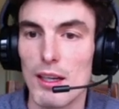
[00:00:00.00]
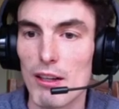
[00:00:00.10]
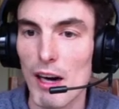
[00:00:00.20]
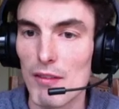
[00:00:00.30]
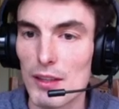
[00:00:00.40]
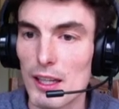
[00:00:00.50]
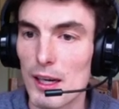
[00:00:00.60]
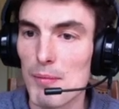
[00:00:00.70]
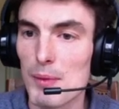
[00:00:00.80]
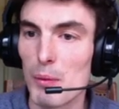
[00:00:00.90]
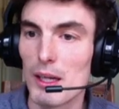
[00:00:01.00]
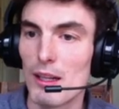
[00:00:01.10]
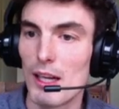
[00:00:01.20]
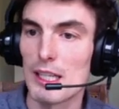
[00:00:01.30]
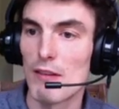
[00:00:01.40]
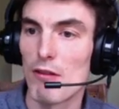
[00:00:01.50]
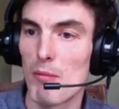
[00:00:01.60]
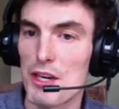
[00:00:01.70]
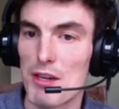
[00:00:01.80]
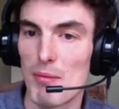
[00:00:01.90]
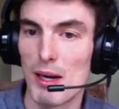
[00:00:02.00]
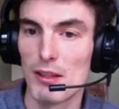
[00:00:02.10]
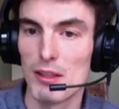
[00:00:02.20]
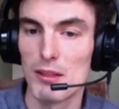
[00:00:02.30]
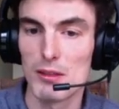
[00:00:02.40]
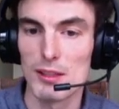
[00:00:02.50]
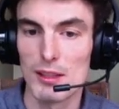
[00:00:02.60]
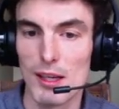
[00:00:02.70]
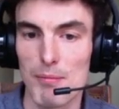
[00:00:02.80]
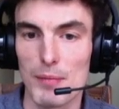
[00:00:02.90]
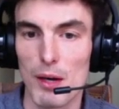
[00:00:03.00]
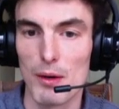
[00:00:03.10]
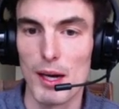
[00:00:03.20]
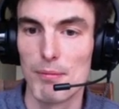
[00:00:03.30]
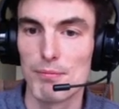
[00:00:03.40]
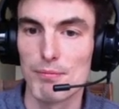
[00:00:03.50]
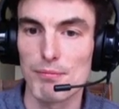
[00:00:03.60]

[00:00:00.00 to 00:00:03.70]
graphic there, we collect information about how you use them. Okay.